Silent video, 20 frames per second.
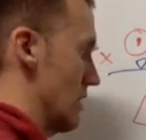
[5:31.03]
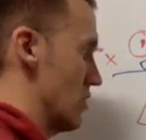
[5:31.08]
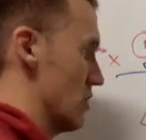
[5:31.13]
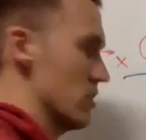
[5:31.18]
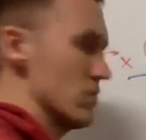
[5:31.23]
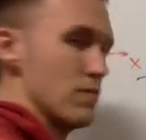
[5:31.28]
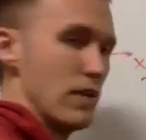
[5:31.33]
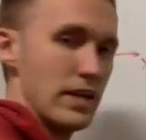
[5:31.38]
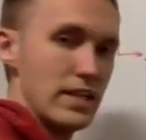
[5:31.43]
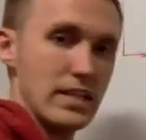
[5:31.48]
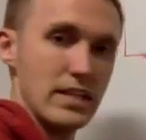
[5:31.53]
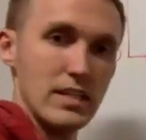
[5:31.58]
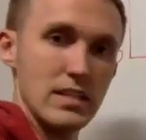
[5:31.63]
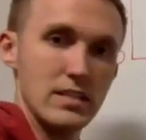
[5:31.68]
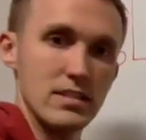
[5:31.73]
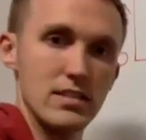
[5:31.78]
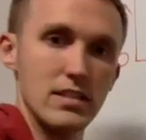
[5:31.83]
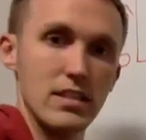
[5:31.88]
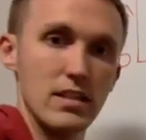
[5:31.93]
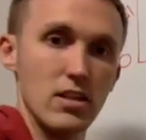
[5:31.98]
just write it
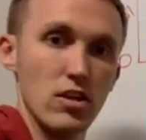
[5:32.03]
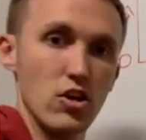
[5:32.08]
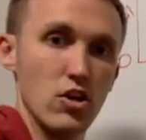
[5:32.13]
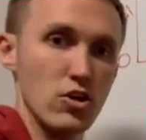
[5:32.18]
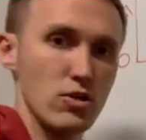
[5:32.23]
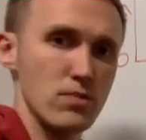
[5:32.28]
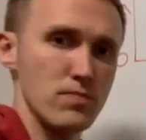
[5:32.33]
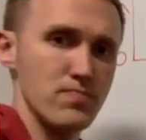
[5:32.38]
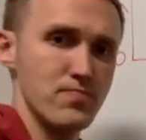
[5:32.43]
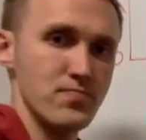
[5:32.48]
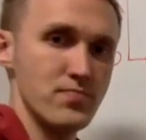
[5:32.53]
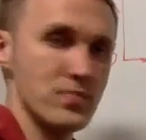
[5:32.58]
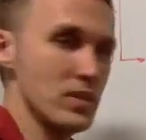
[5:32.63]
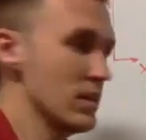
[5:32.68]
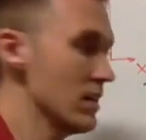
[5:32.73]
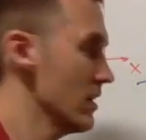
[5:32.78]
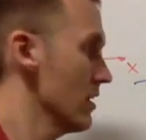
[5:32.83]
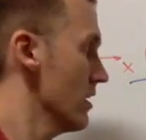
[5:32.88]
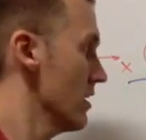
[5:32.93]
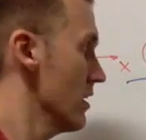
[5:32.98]
as little r,
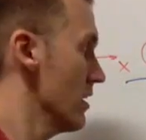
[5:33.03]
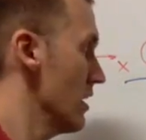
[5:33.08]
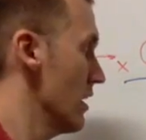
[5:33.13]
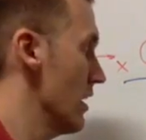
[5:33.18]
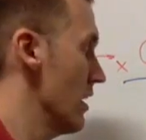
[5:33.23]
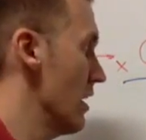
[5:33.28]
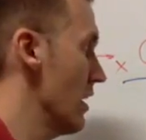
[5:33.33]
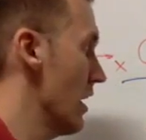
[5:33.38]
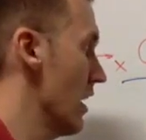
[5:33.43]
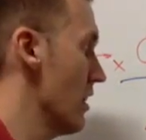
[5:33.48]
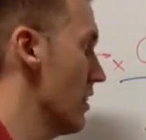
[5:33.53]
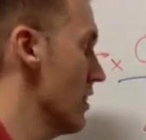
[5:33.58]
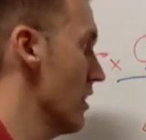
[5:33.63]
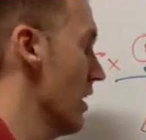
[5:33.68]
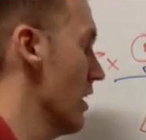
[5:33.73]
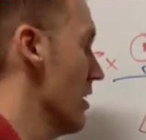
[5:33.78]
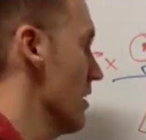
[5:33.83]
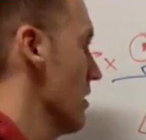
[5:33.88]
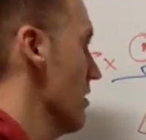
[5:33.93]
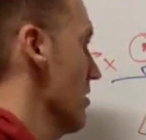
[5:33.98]
and
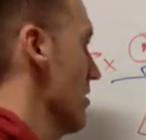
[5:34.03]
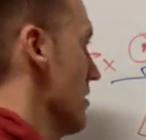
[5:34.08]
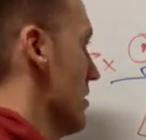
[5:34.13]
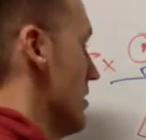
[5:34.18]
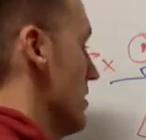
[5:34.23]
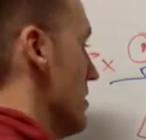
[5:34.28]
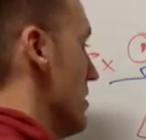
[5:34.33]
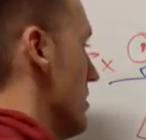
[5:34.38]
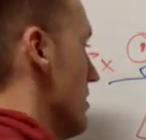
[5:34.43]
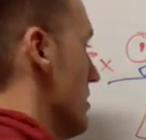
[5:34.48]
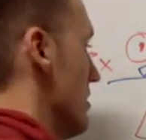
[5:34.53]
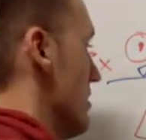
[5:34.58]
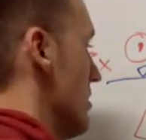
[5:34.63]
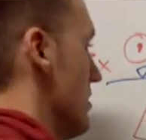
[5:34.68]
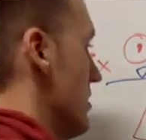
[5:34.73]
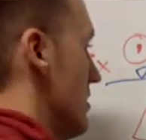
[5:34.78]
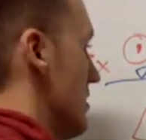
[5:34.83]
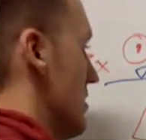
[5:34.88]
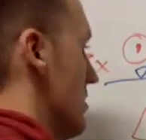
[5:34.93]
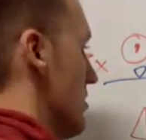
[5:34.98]
then
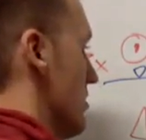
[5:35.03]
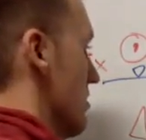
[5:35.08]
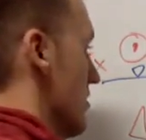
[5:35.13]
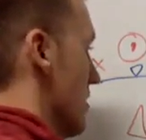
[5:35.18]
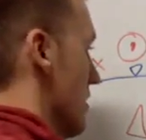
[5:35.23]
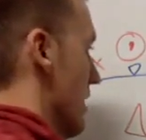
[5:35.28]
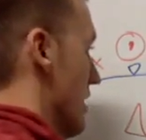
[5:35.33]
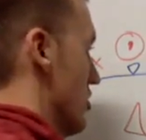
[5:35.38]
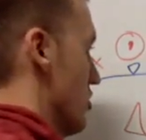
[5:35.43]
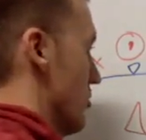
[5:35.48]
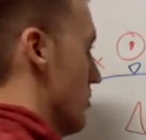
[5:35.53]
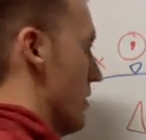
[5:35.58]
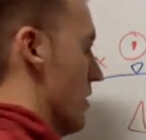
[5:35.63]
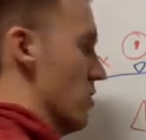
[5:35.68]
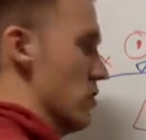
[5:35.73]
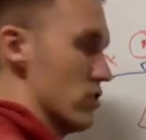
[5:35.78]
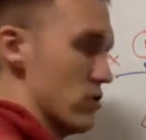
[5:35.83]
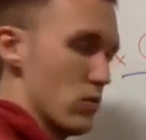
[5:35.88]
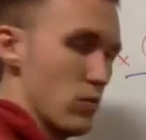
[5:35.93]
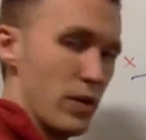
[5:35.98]
that should be
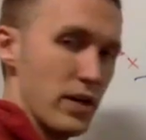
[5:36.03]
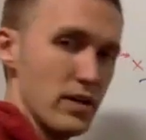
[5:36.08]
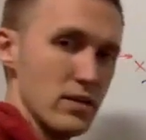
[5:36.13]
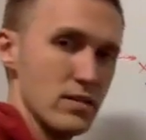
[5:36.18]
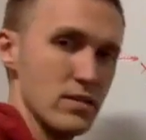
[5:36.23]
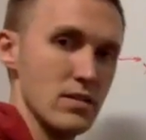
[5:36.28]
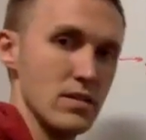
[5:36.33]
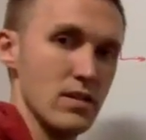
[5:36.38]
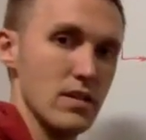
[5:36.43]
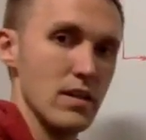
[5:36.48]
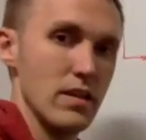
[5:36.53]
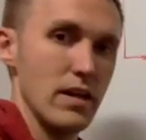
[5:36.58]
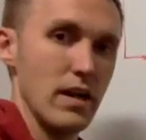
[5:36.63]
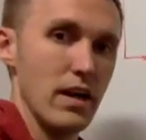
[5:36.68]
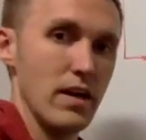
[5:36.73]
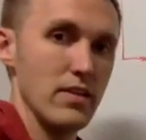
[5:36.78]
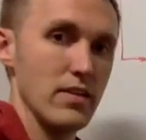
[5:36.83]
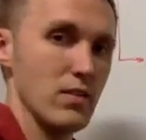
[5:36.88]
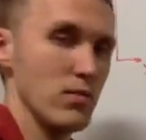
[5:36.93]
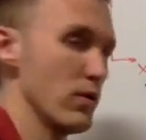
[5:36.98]
r squared,
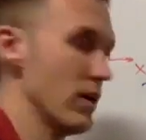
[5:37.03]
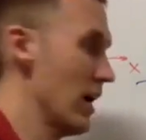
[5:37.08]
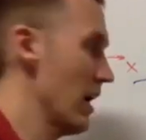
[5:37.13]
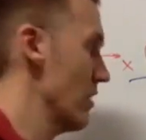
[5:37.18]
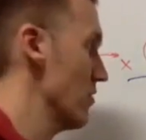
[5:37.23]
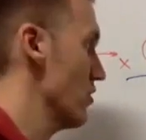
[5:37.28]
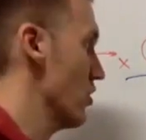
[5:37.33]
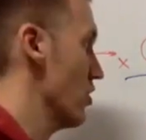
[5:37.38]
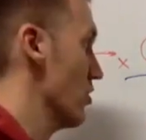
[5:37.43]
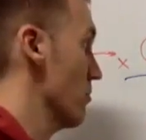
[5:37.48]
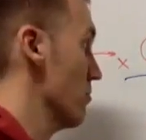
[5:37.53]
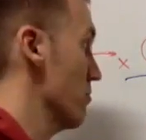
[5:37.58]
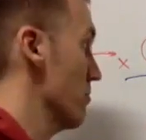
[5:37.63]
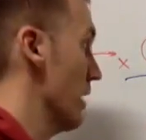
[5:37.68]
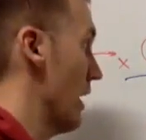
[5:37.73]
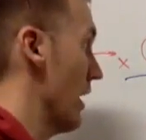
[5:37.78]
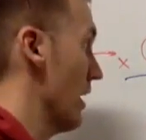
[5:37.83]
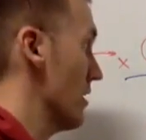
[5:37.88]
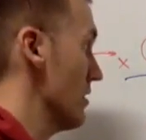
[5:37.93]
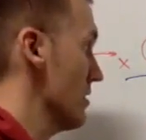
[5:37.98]
and then we have our
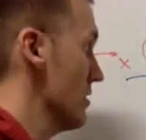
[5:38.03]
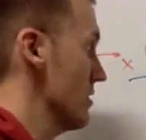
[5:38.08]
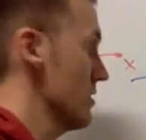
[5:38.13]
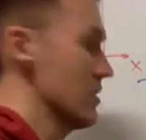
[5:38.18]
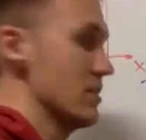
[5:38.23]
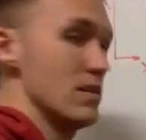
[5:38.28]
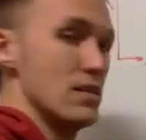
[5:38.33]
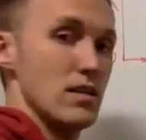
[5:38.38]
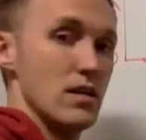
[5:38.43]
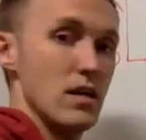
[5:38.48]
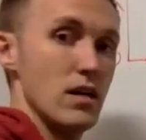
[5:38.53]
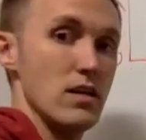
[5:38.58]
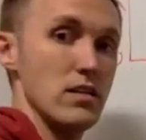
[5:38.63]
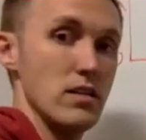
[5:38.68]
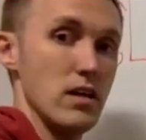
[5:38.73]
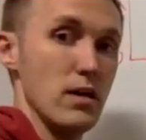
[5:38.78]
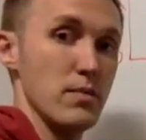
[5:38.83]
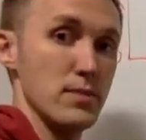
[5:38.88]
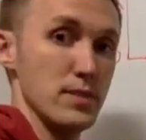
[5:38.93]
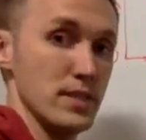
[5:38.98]
mass
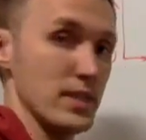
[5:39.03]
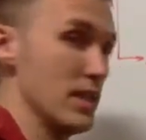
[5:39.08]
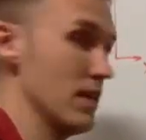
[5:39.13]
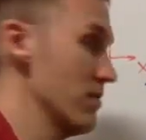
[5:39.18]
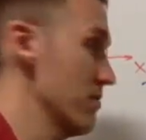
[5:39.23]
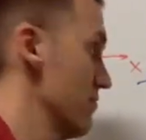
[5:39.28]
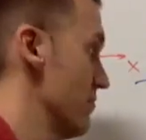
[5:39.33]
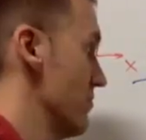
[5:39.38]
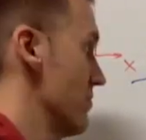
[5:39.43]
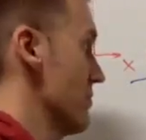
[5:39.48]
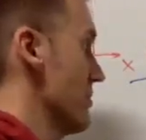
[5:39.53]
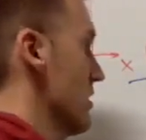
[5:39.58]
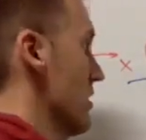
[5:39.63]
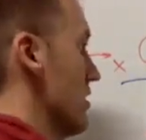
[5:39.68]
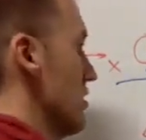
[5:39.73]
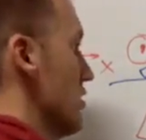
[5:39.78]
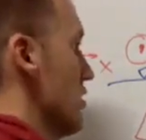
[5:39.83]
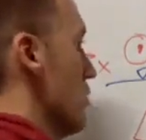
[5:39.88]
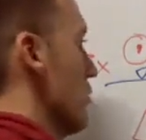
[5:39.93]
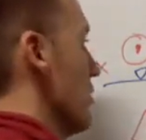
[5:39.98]
anomaly,
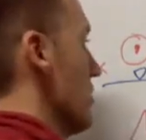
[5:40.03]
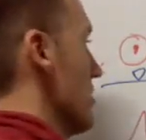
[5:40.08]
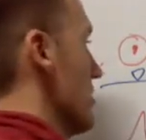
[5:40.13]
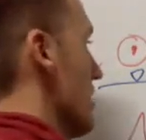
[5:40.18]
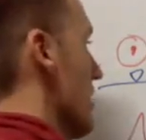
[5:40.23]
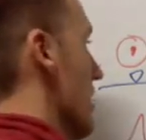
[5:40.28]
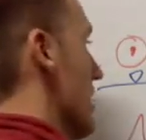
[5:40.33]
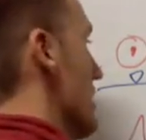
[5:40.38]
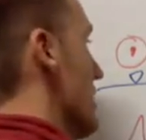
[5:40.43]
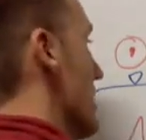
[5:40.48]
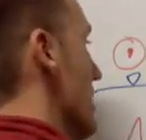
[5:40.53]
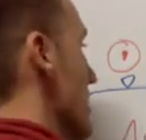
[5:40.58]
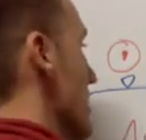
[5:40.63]
so we'll say